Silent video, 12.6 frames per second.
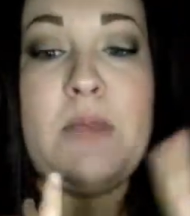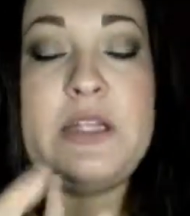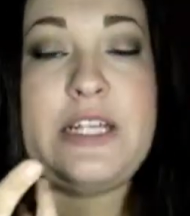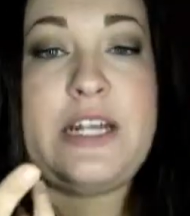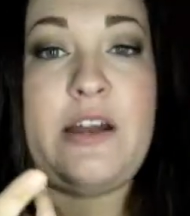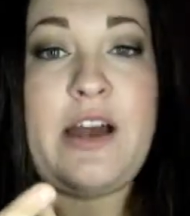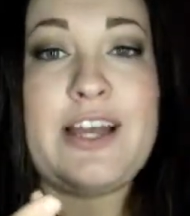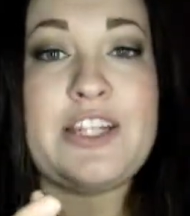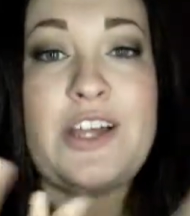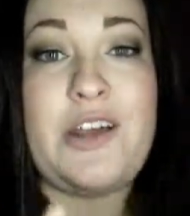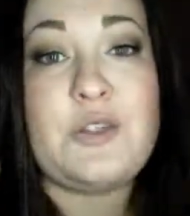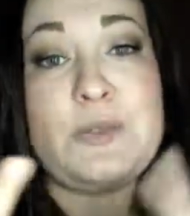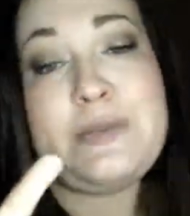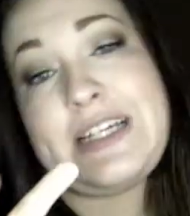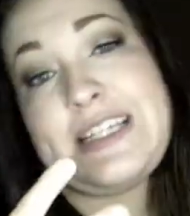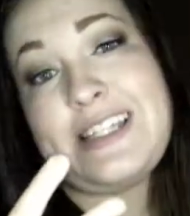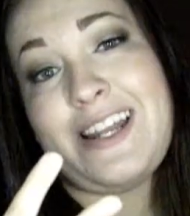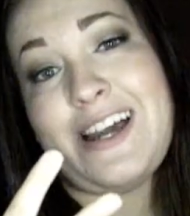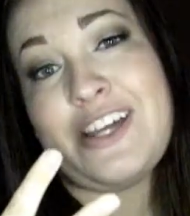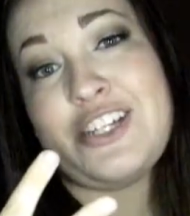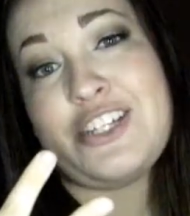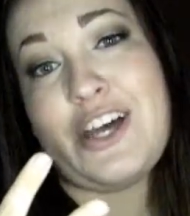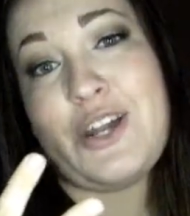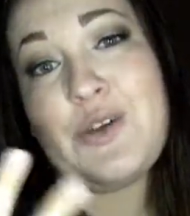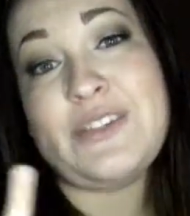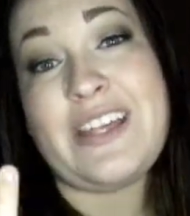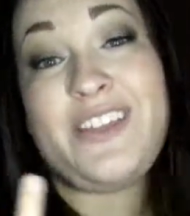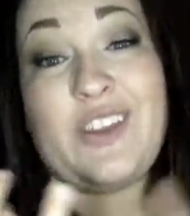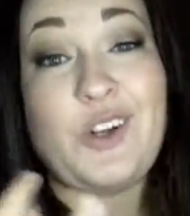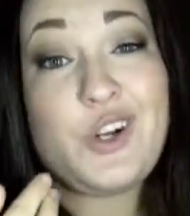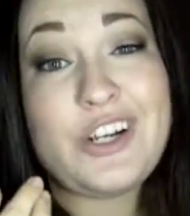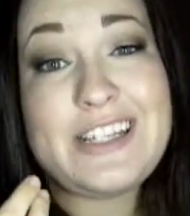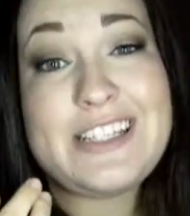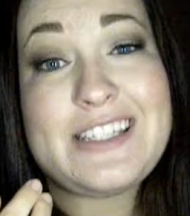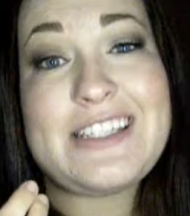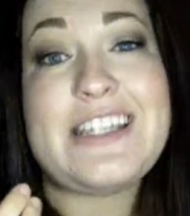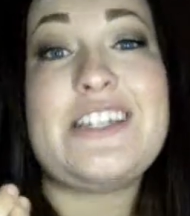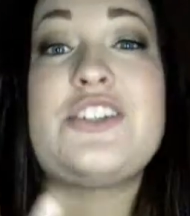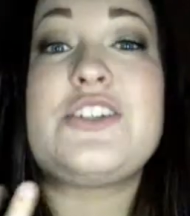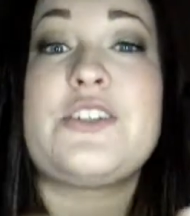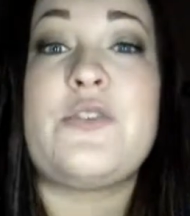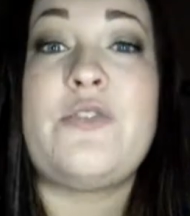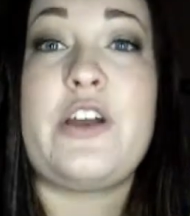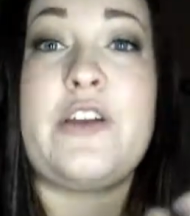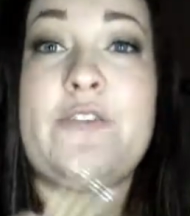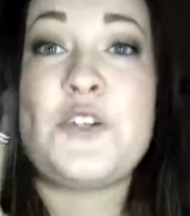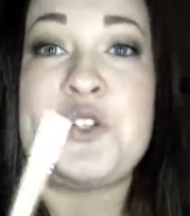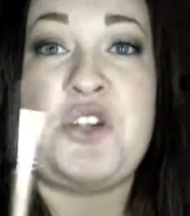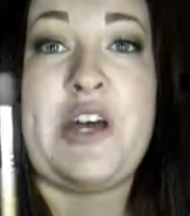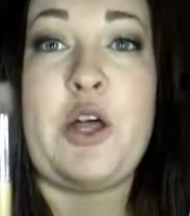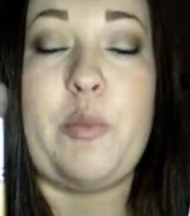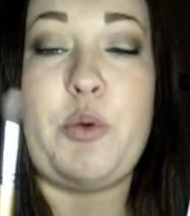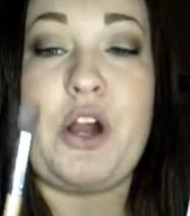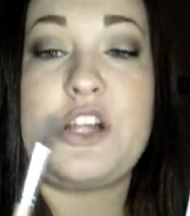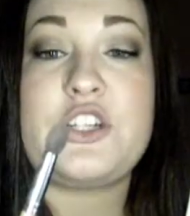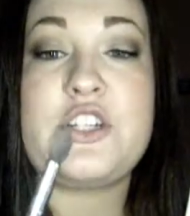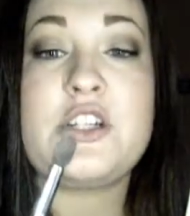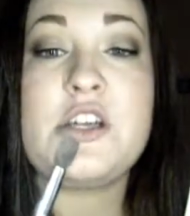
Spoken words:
blending out eyeshadows, placing eyeshadows in the crease. It's just a very versatile brush.